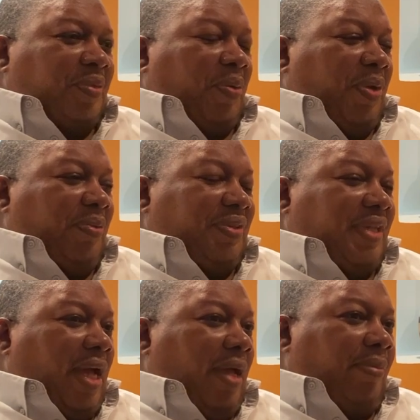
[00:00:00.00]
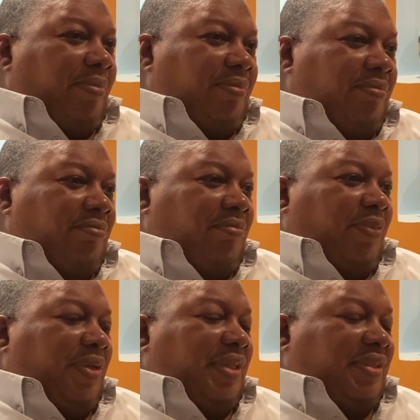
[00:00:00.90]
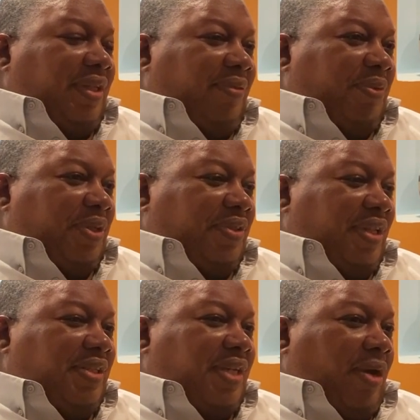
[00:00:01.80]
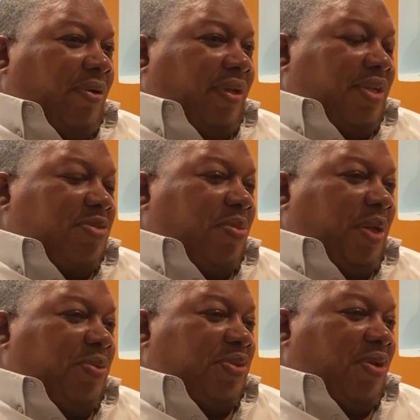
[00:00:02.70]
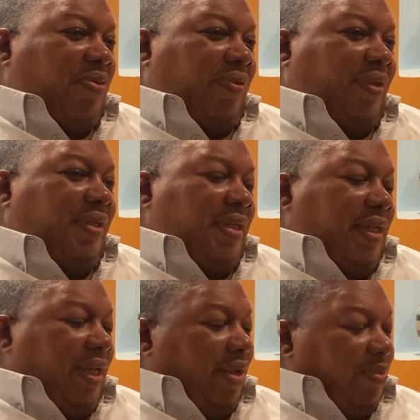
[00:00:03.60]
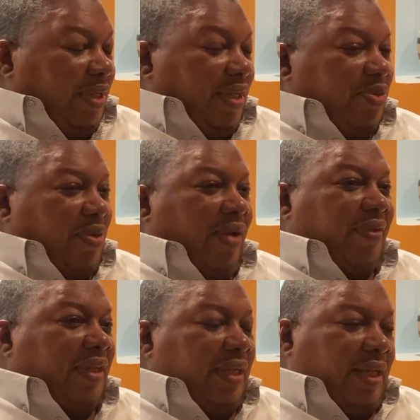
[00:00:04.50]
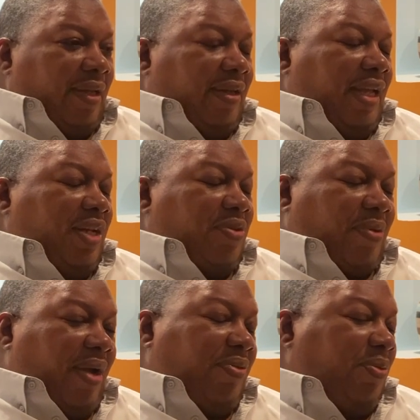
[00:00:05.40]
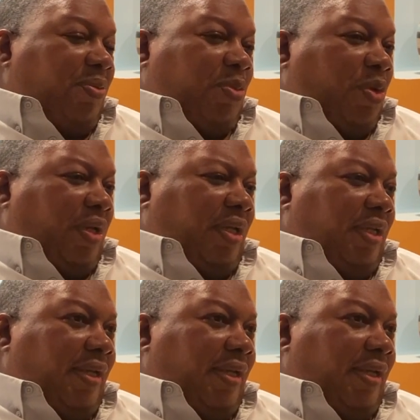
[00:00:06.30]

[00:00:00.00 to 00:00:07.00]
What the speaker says: when it was time, when his lunch break was over, and begin driving again, and drive through the morning,